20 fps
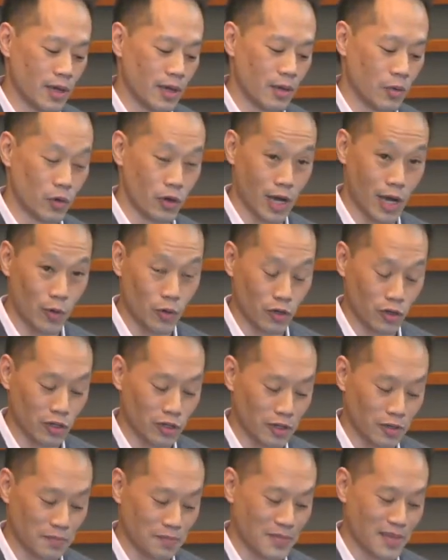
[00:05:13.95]
where I
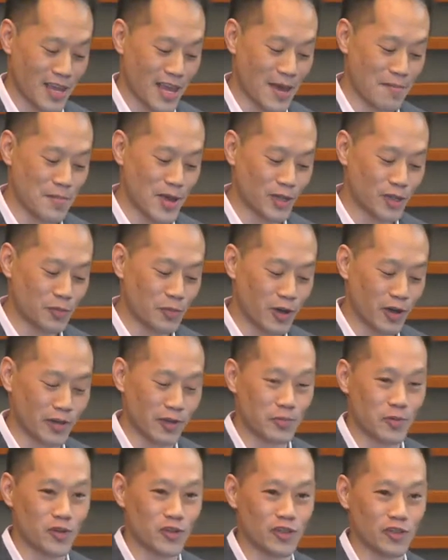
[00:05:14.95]
work at Metropolitan
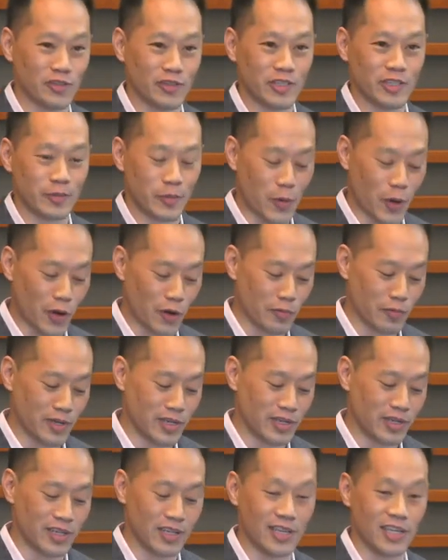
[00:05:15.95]
Emergency
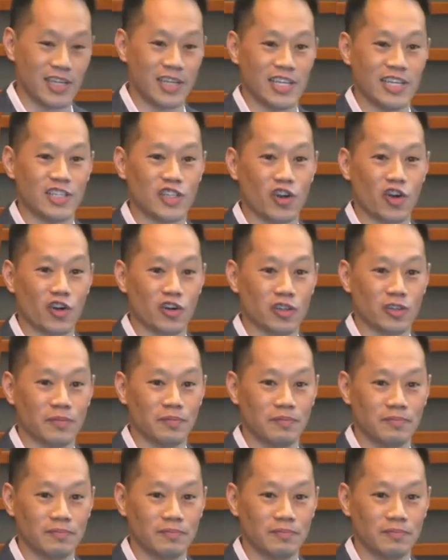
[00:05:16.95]
Department in East Harlem.